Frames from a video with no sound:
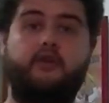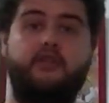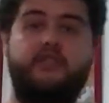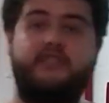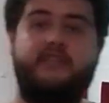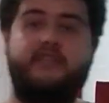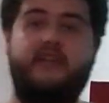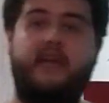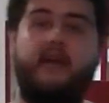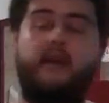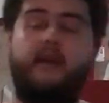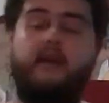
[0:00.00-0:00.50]

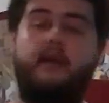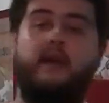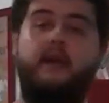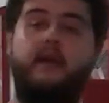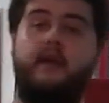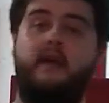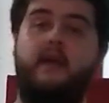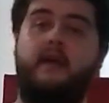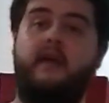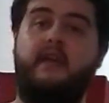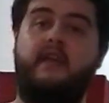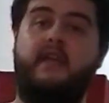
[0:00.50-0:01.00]
stand.
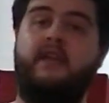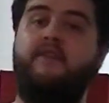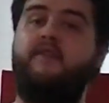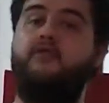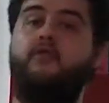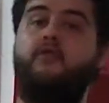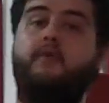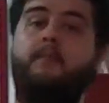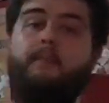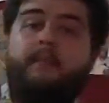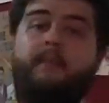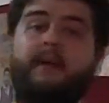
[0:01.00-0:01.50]
If
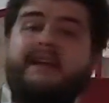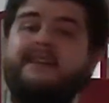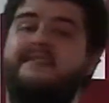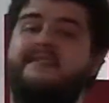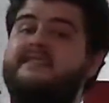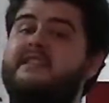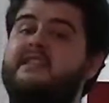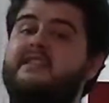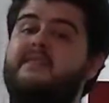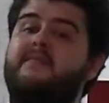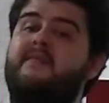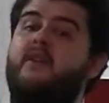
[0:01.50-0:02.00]
you place
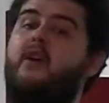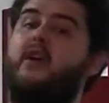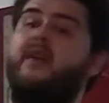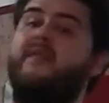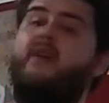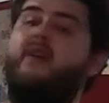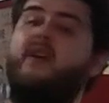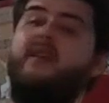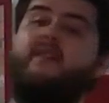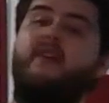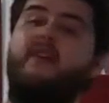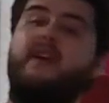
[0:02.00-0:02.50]
this
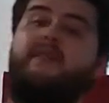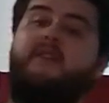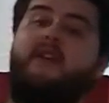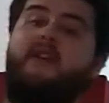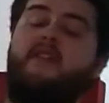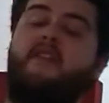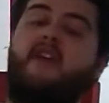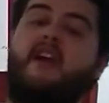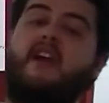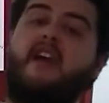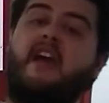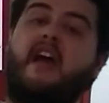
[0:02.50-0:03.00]

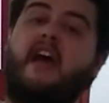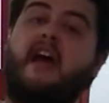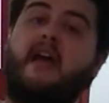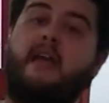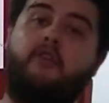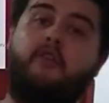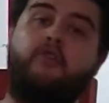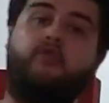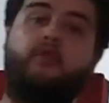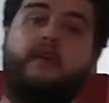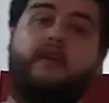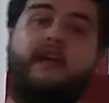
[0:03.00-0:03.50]
very
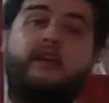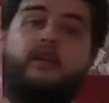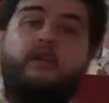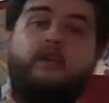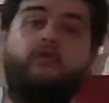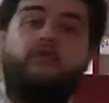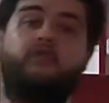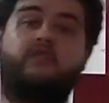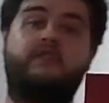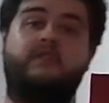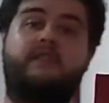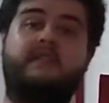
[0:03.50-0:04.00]
high, you can
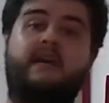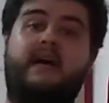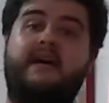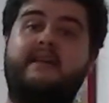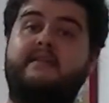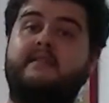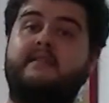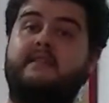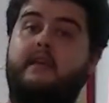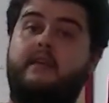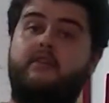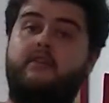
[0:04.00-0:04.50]
use it
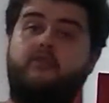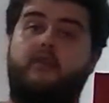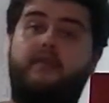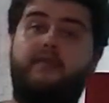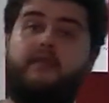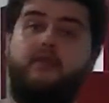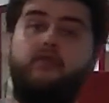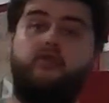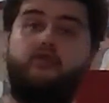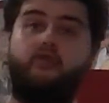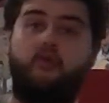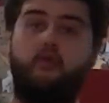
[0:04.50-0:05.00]
as
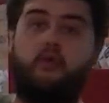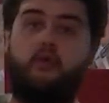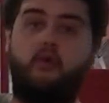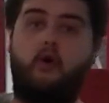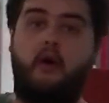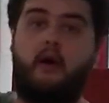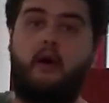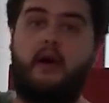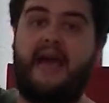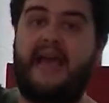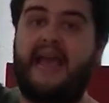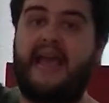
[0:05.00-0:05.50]
something to
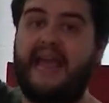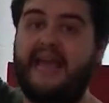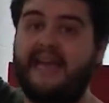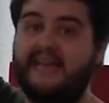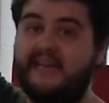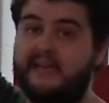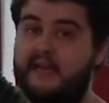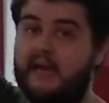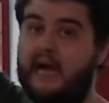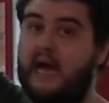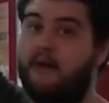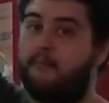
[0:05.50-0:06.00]

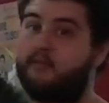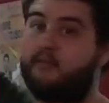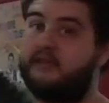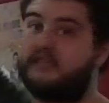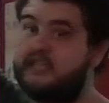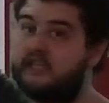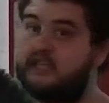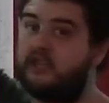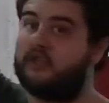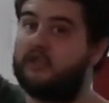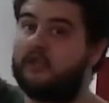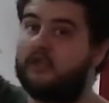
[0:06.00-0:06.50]
hang a
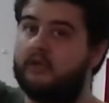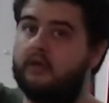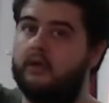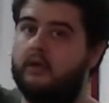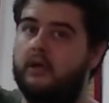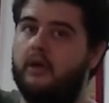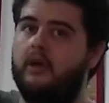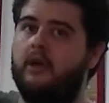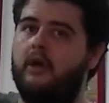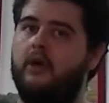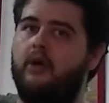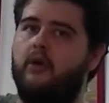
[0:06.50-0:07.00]
prediction
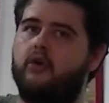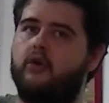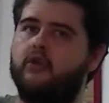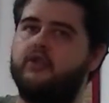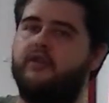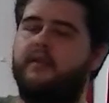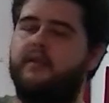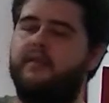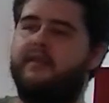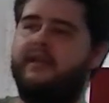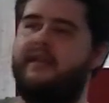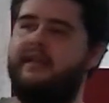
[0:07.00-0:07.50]
or
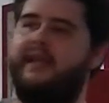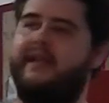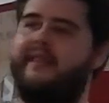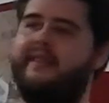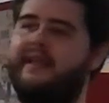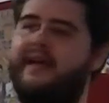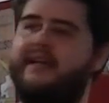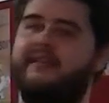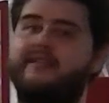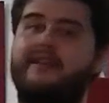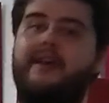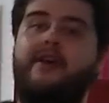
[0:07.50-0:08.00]
something like
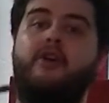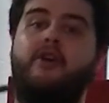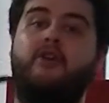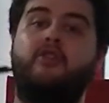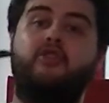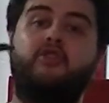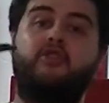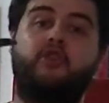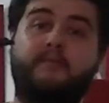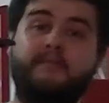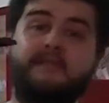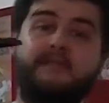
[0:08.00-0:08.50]
that.
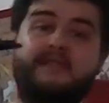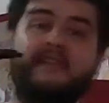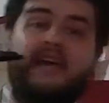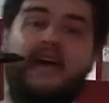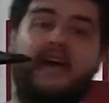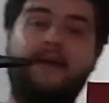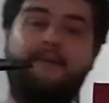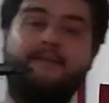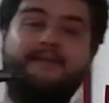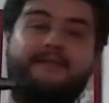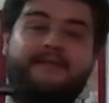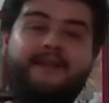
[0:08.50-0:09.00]

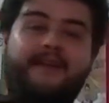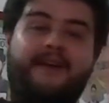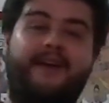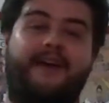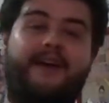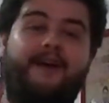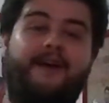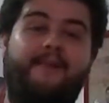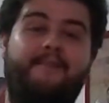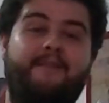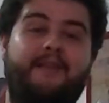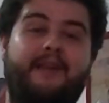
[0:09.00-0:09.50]
Sometimes,
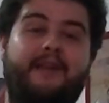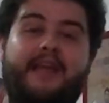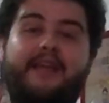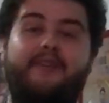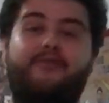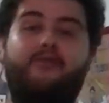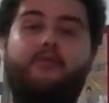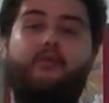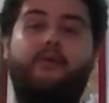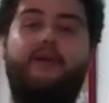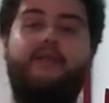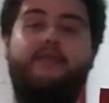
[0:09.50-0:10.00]
like
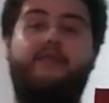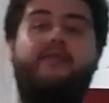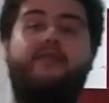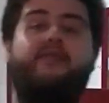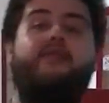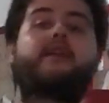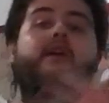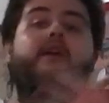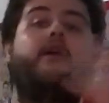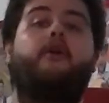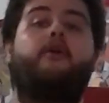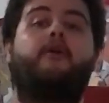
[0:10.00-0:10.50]
doing
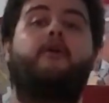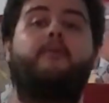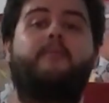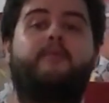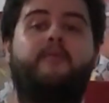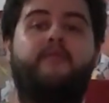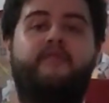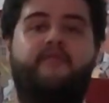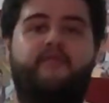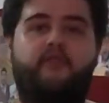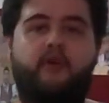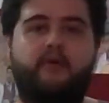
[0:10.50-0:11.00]
theater
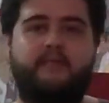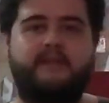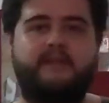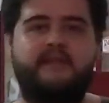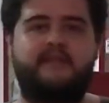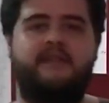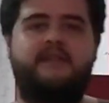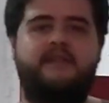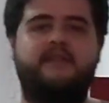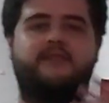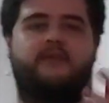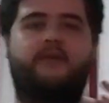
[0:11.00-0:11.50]

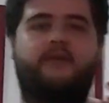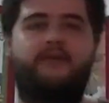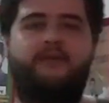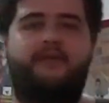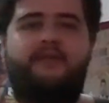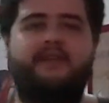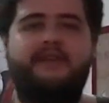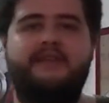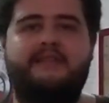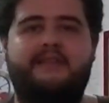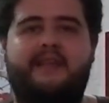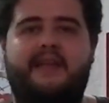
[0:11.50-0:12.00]
performances or
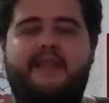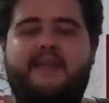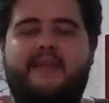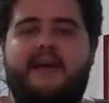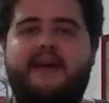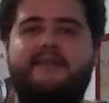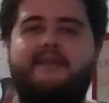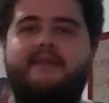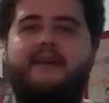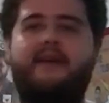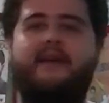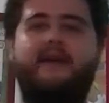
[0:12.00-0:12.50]
things like
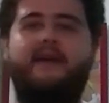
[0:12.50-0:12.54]
that,